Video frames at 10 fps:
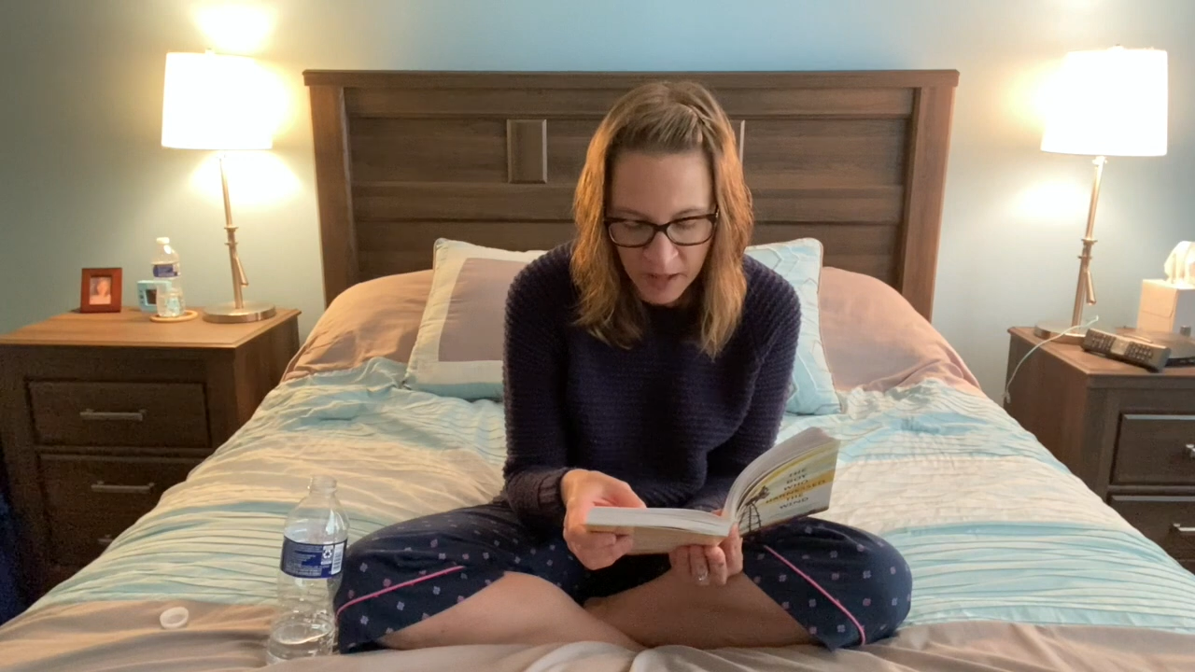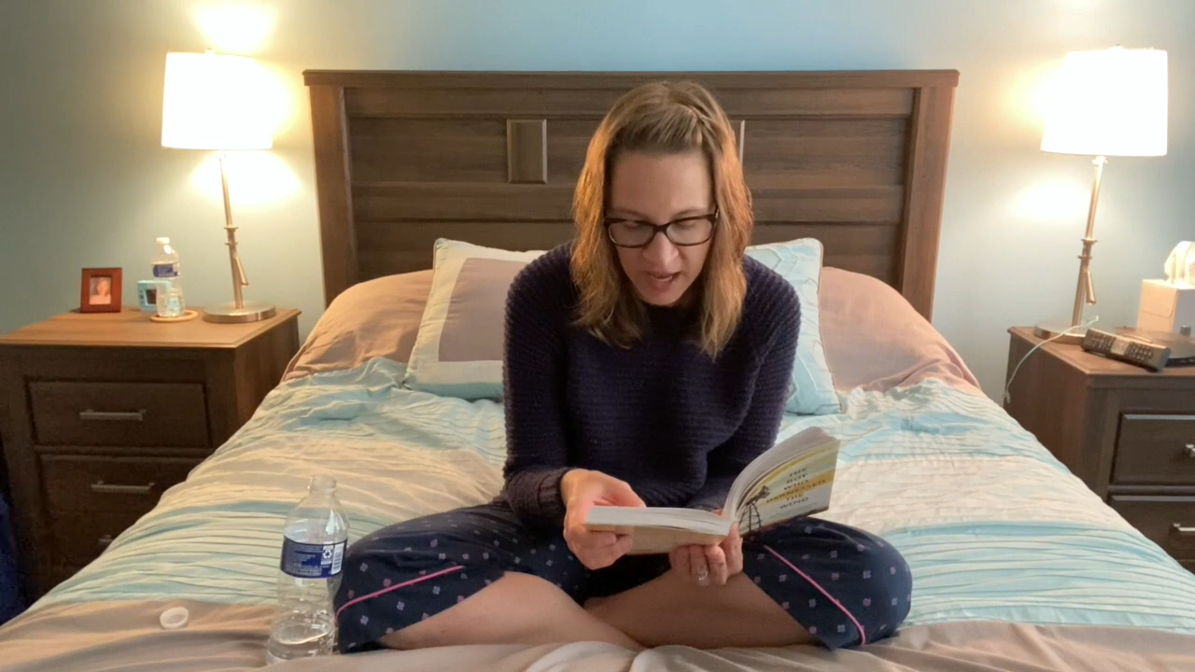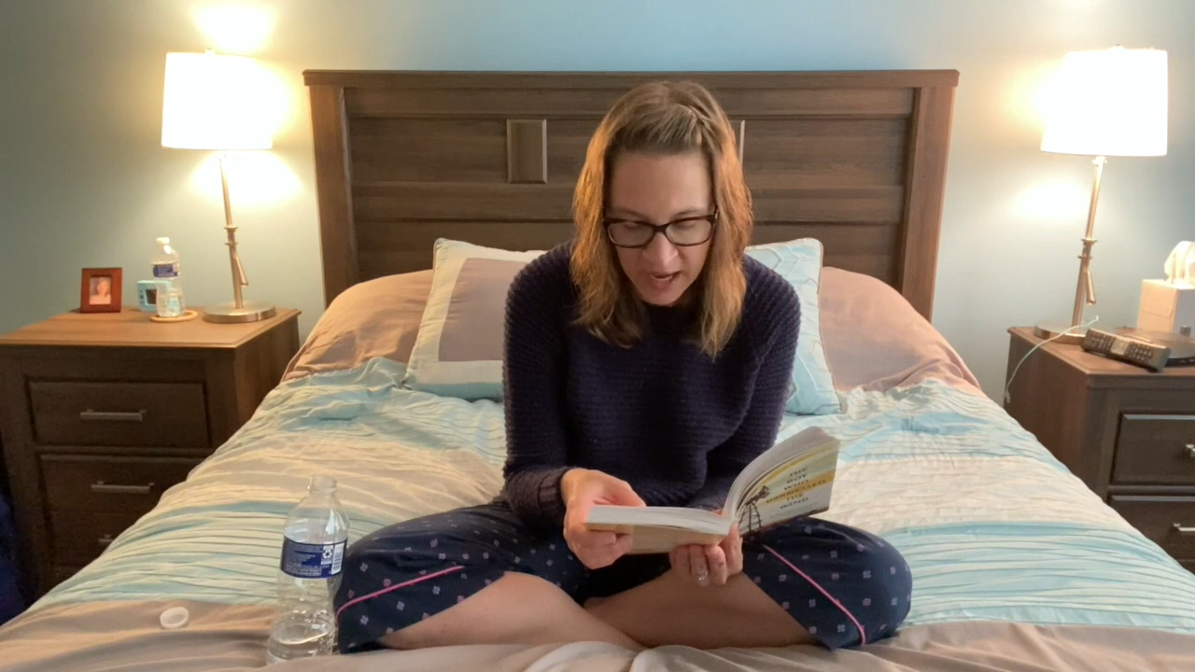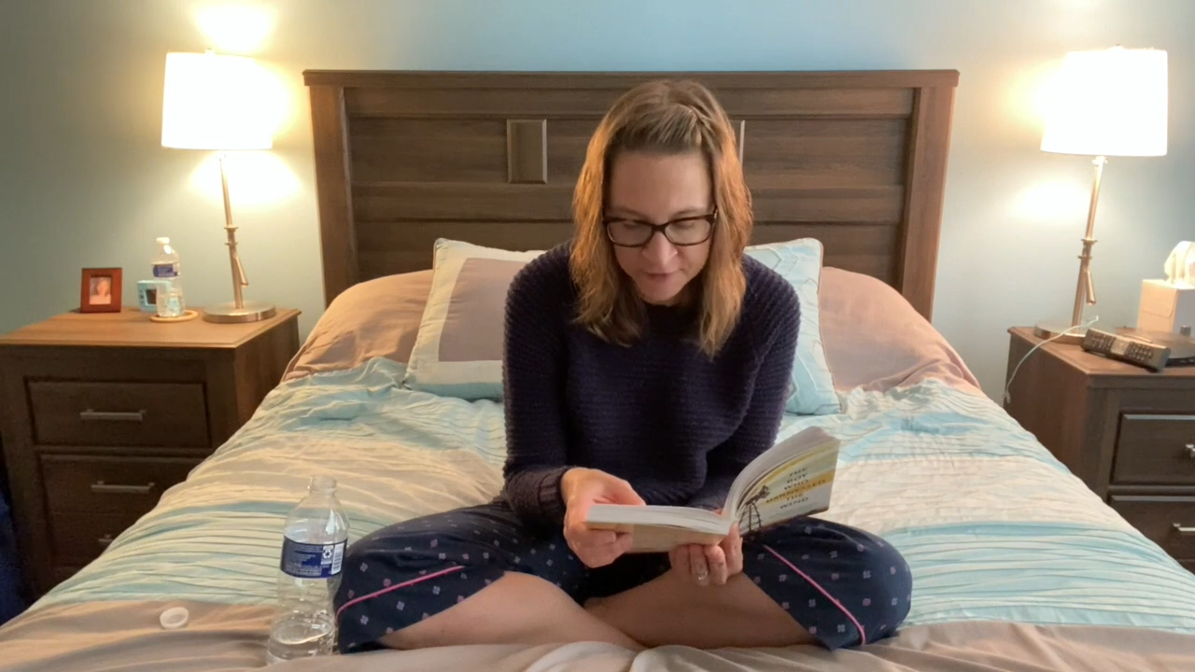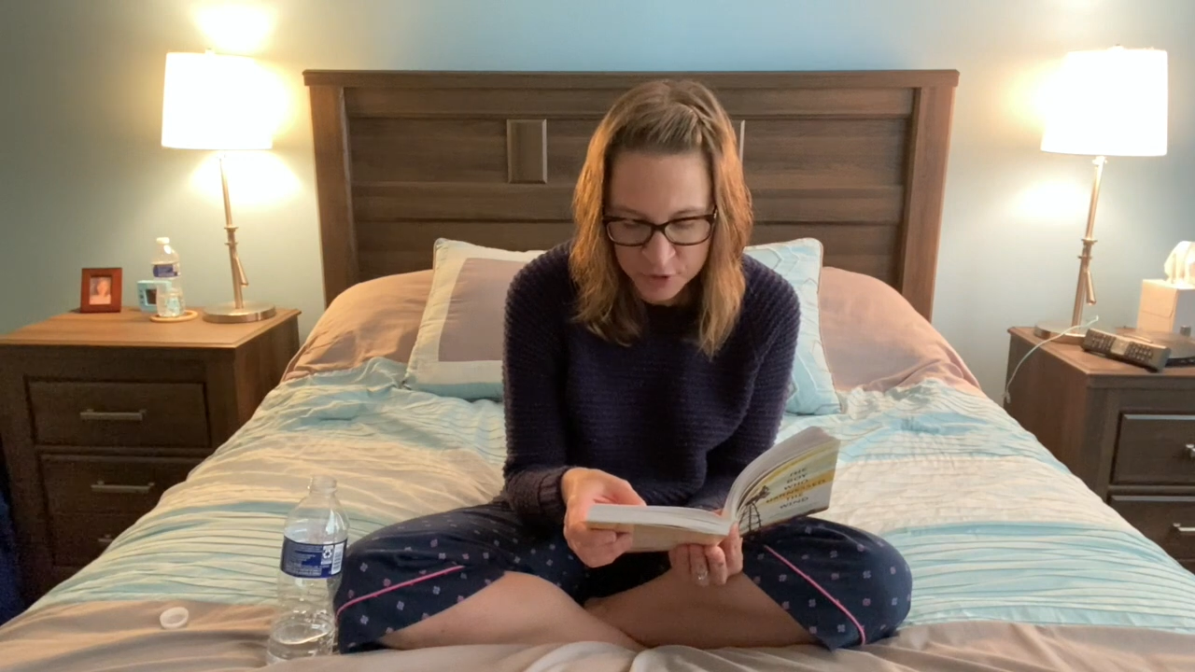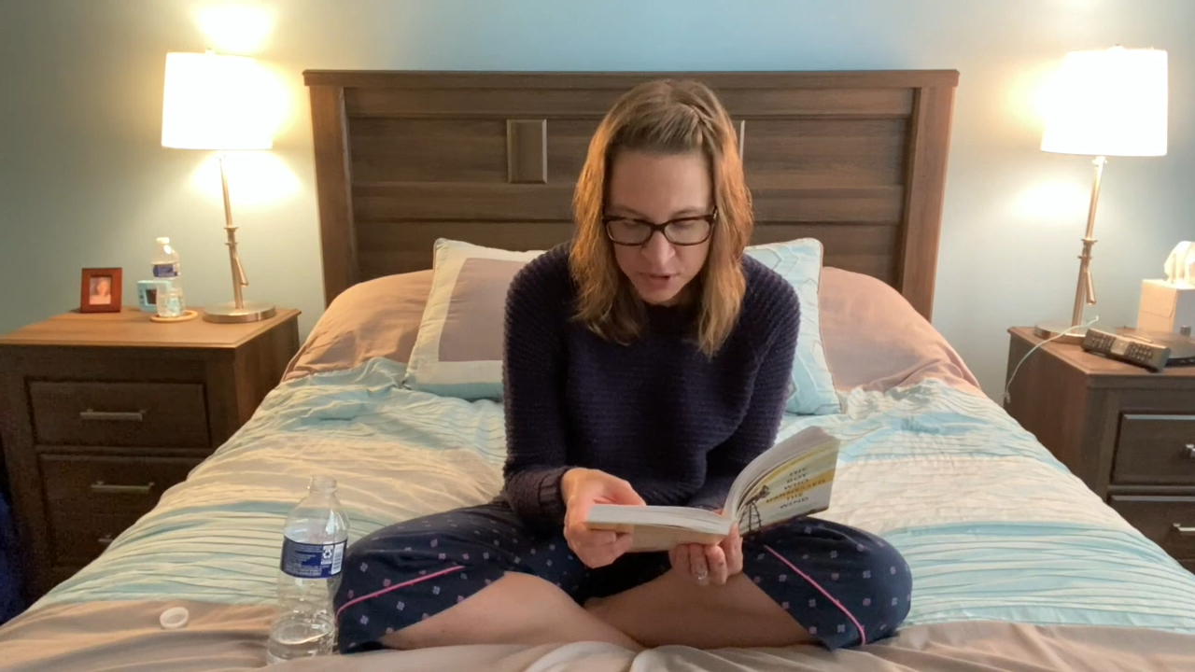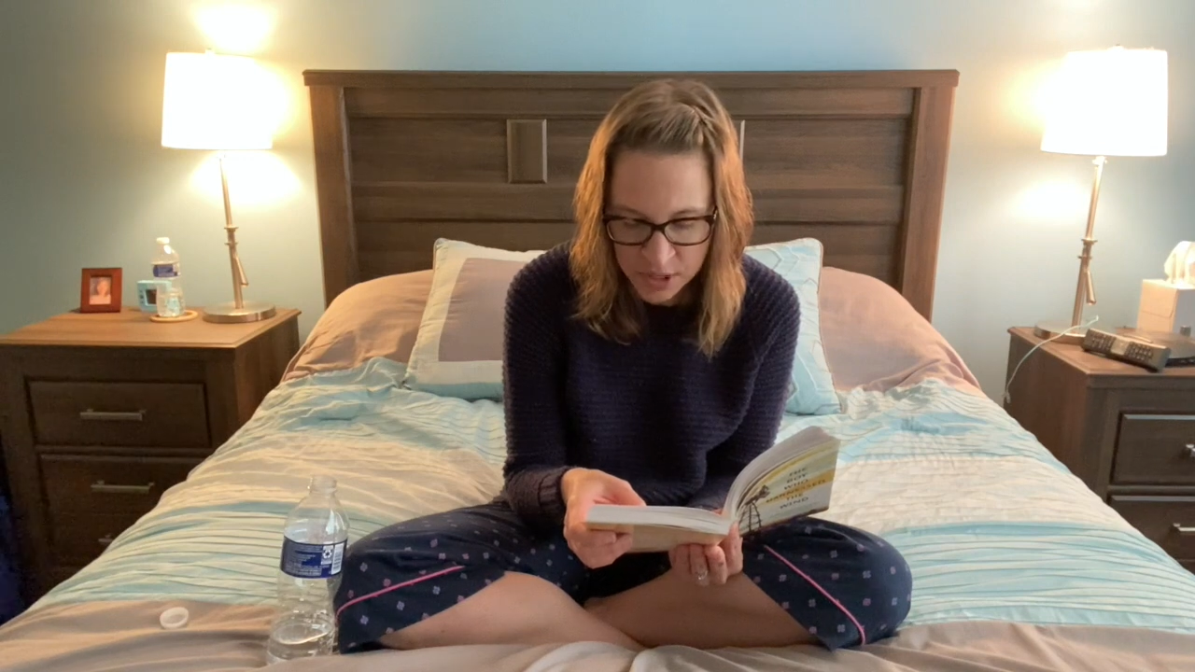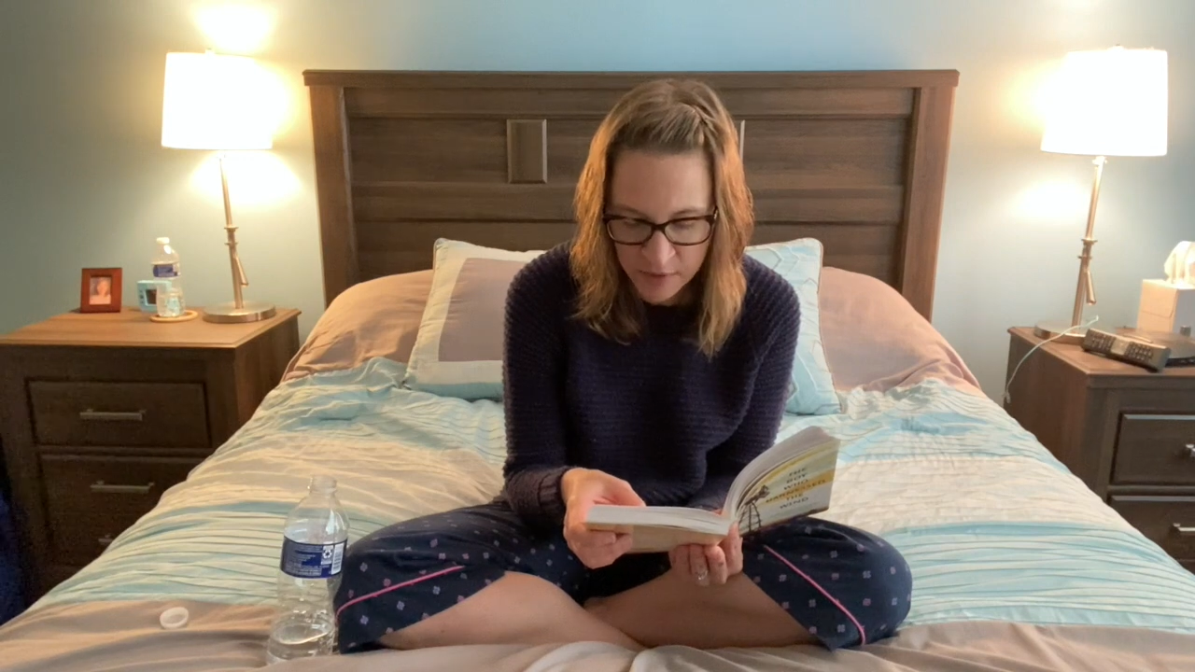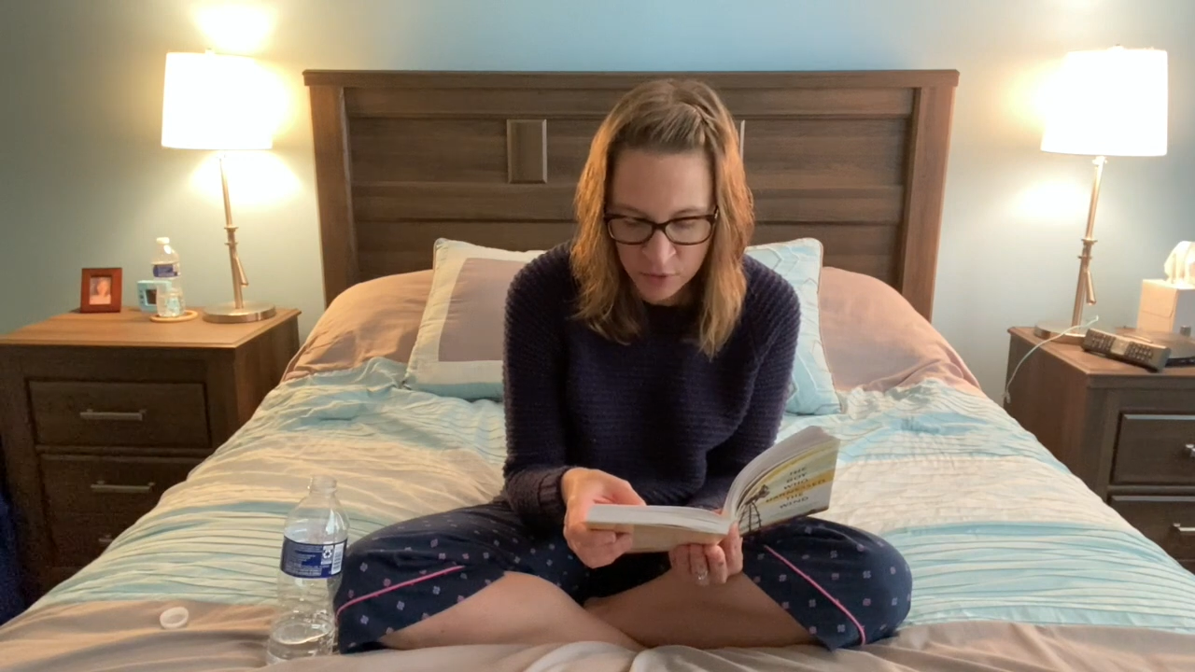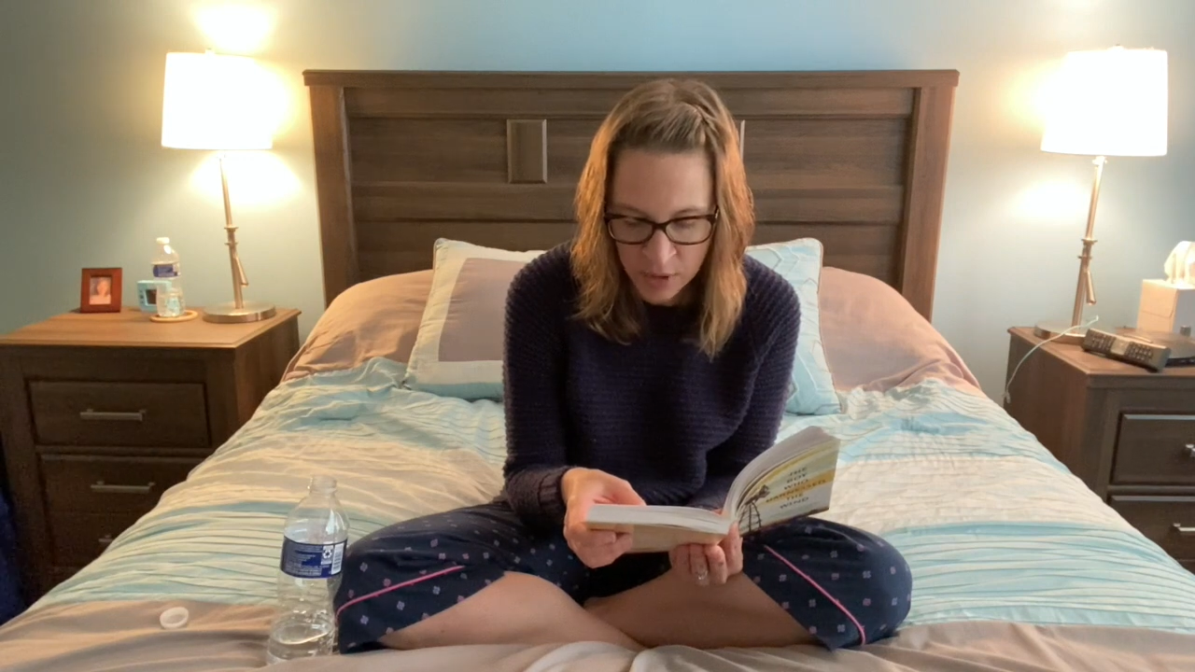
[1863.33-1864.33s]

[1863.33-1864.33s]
After several